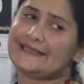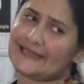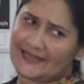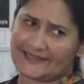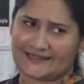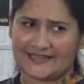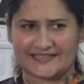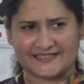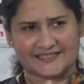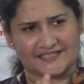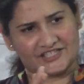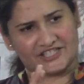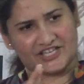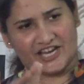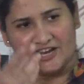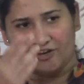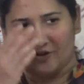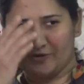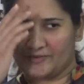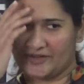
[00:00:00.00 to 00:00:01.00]
Yeah, that's a
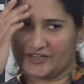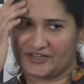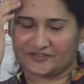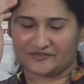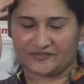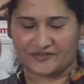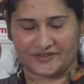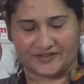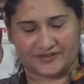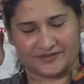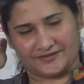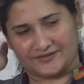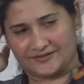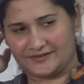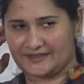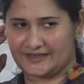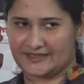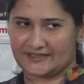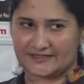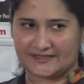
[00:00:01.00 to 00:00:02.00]
shallow metaphor,
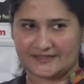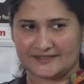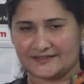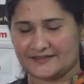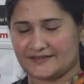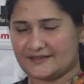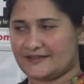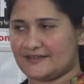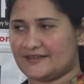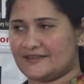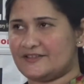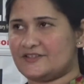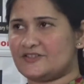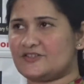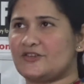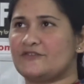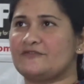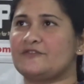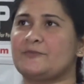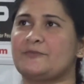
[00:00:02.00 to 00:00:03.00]
yes.
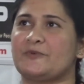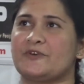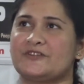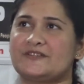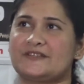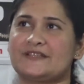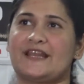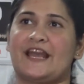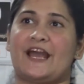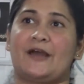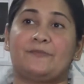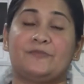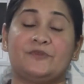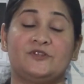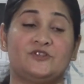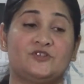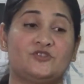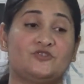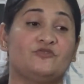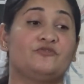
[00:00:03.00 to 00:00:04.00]
So if the person
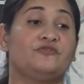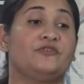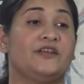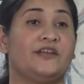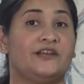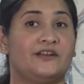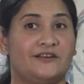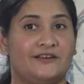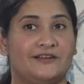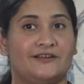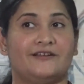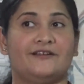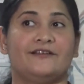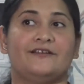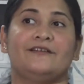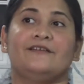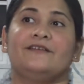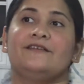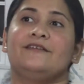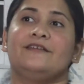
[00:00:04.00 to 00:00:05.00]
happens to feel
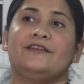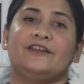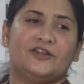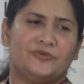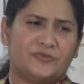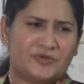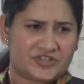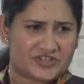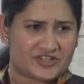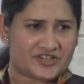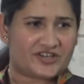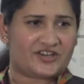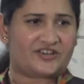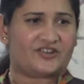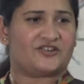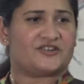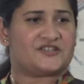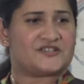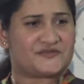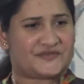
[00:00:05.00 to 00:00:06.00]
limited
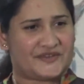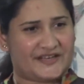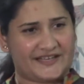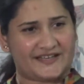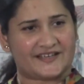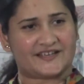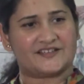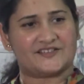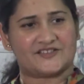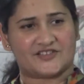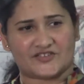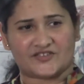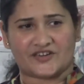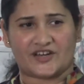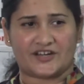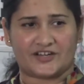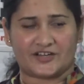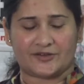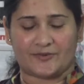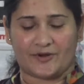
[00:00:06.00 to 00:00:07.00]
or is feeling
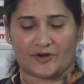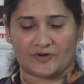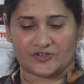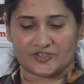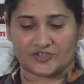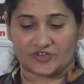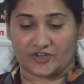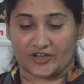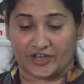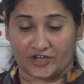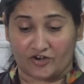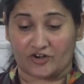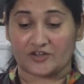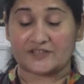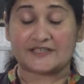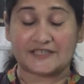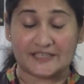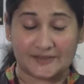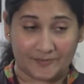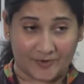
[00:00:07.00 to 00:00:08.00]
constrained about it or
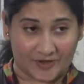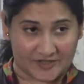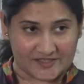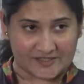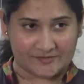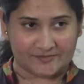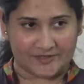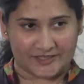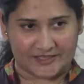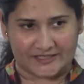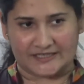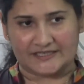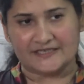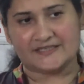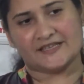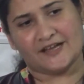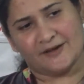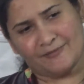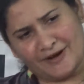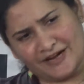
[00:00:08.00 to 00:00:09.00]
cannot see
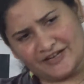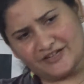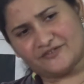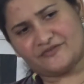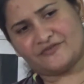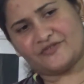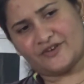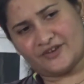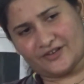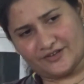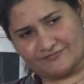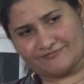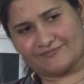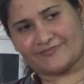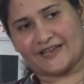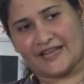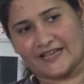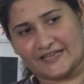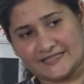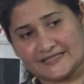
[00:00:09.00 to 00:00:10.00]
possibilities, a metaphor
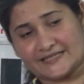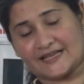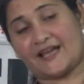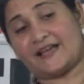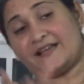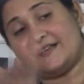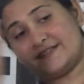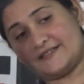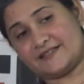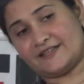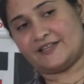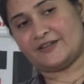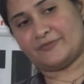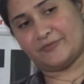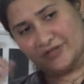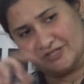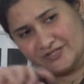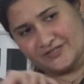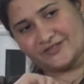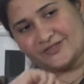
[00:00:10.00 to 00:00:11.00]
like sky is the
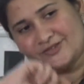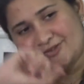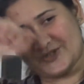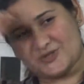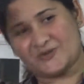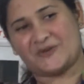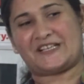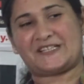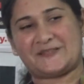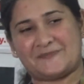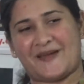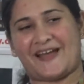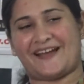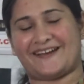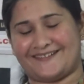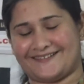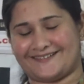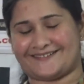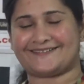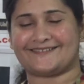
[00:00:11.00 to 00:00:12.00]
limit is used to
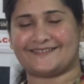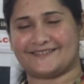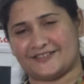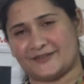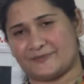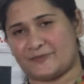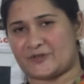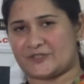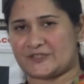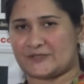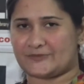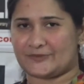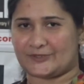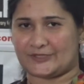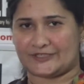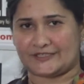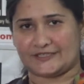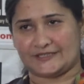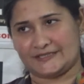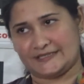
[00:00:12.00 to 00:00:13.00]
expand the
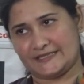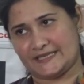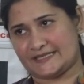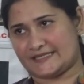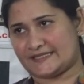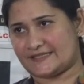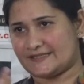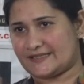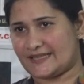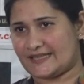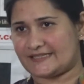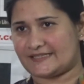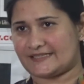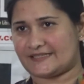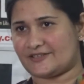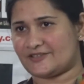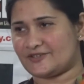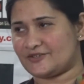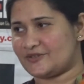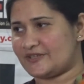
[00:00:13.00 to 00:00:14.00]
possibility. Yes, so that's
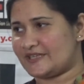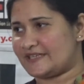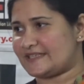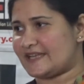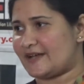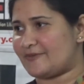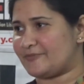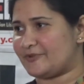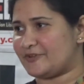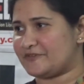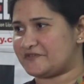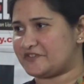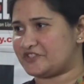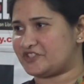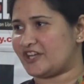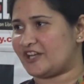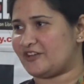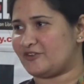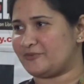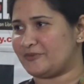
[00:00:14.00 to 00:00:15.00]
a good example of a
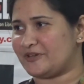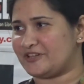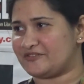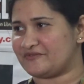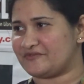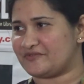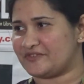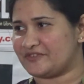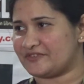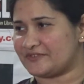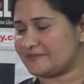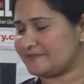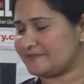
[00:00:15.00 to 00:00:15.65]
shallow metaphor.